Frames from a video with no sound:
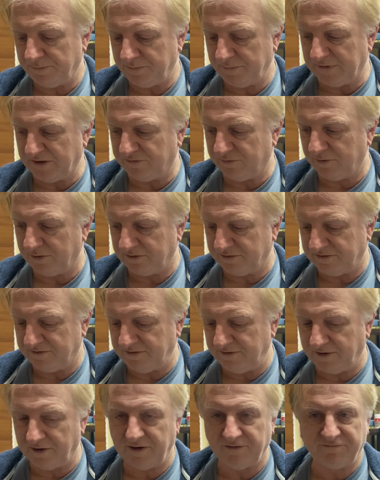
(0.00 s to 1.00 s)
that's what
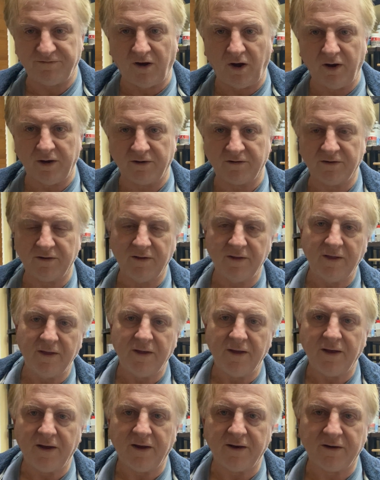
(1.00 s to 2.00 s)
you're going to find.
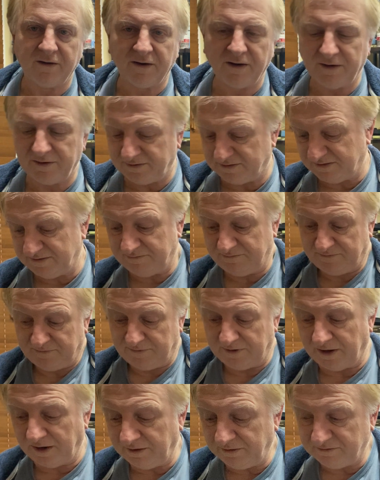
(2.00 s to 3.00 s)
You
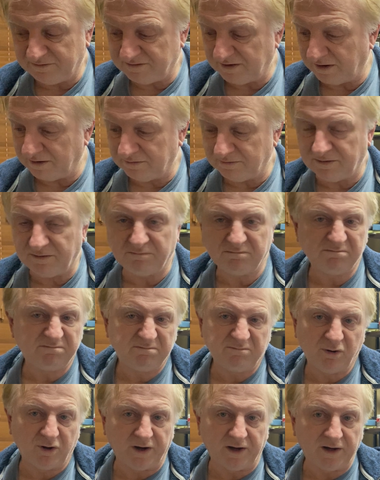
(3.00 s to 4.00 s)
know, so
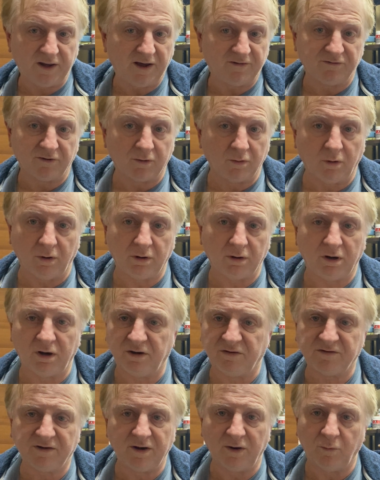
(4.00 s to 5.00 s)
put any other coil on,
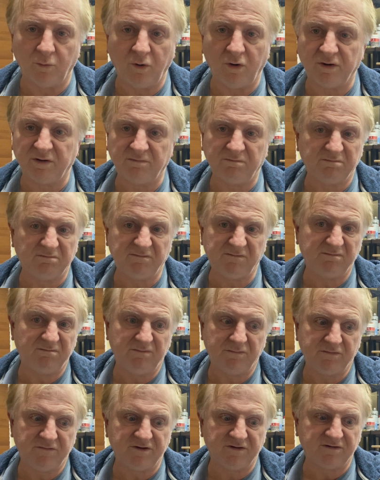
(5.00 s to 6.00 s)
it's going to work
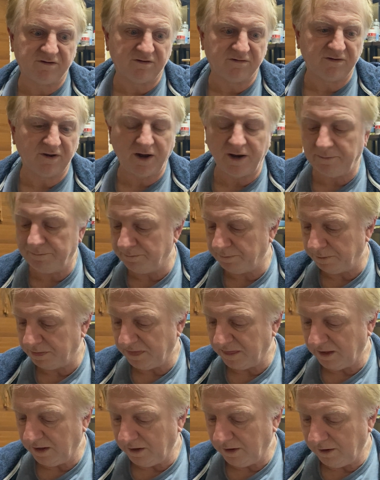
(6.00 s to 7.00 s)
just the same.
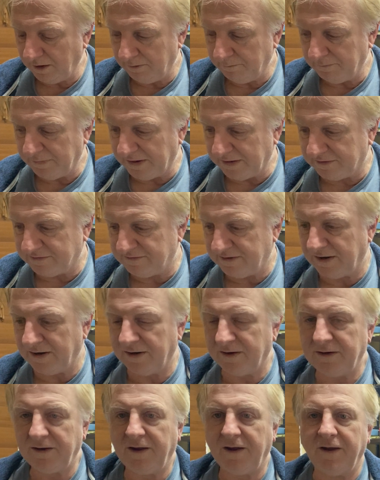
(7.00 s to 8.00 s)
But
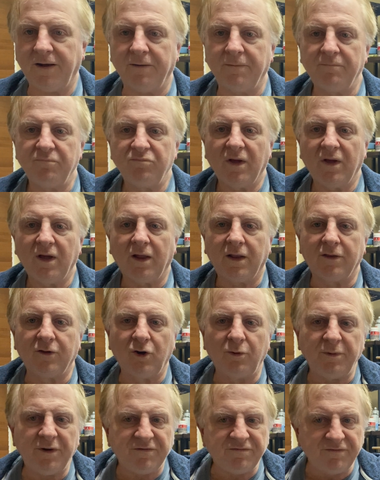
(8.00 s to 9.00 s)
yeah, a
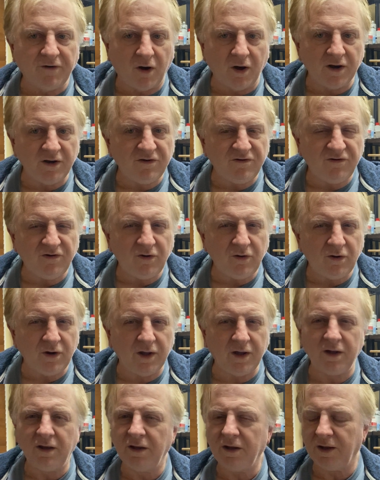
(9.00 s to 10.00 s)
little bit of fine
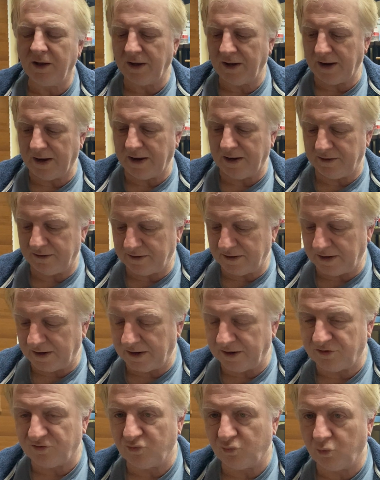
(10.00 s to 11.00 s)
tuning, and
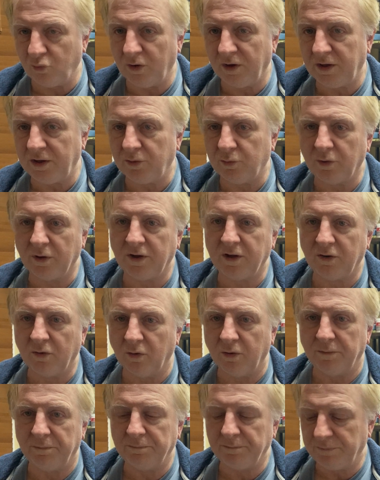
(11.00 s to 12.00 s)
it's really
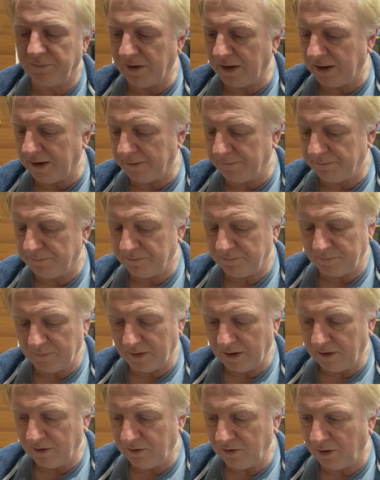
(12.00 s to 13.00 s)
good.
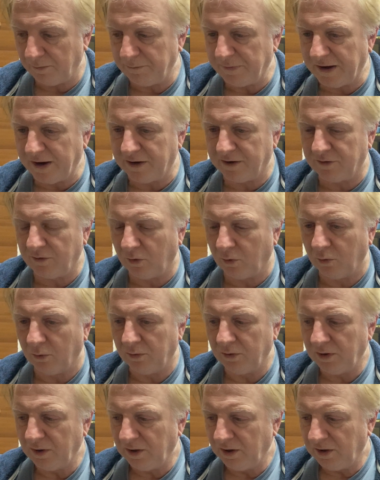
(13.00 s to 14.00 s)
Not bad at all.
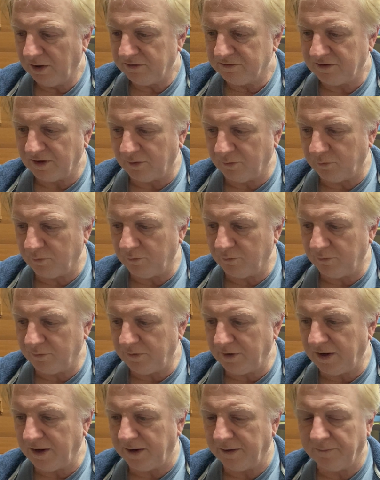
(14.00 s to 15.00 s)
So
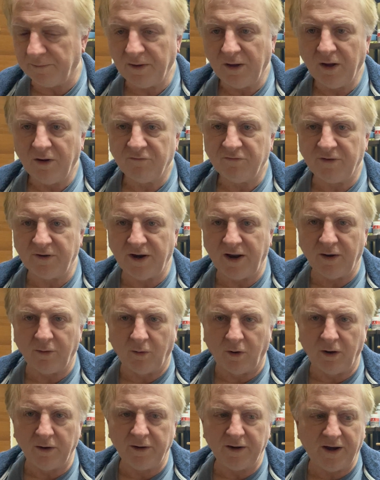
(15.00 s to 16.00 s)
yeah, from now
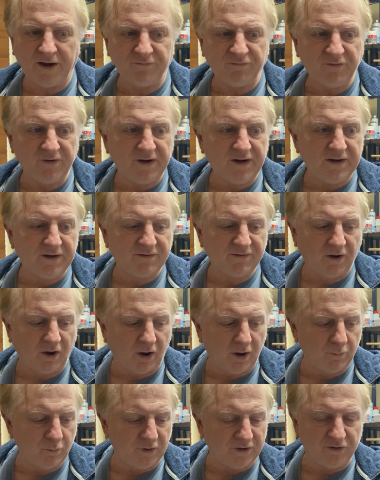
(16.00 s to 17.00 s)
on, every
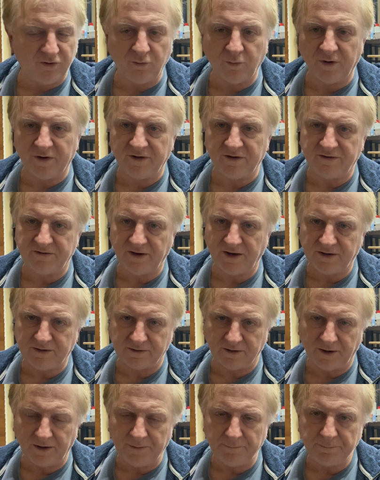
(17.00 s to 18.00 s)
time we do a
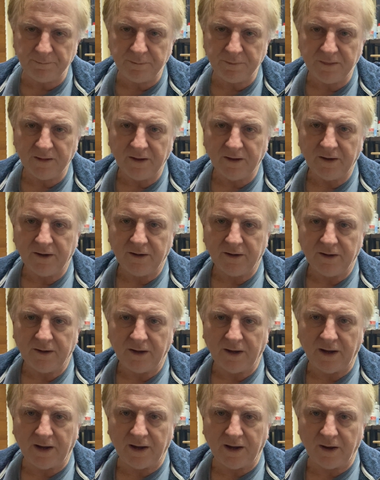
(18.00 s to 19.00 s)
detector,
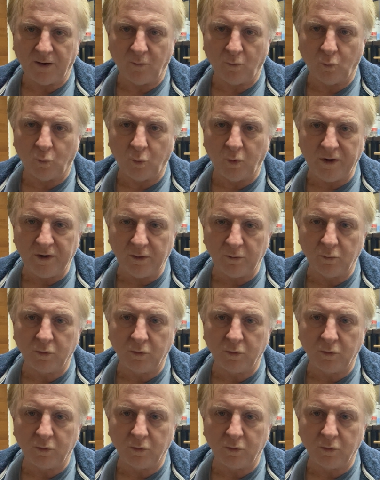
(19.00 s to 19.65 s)
we'll